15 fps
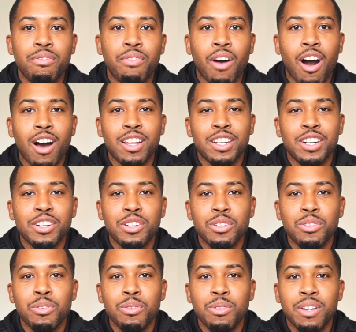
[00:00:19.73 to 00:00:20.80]
for all of the
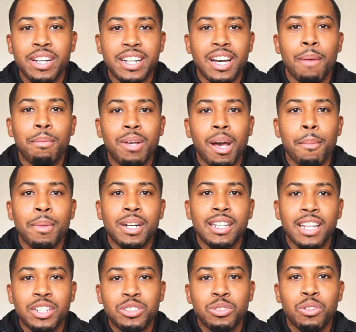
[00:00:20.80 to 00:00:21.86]
new and upcoming
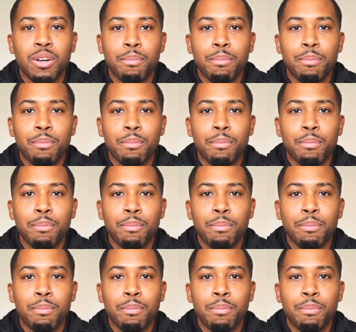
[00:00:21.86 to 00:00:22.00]
electrical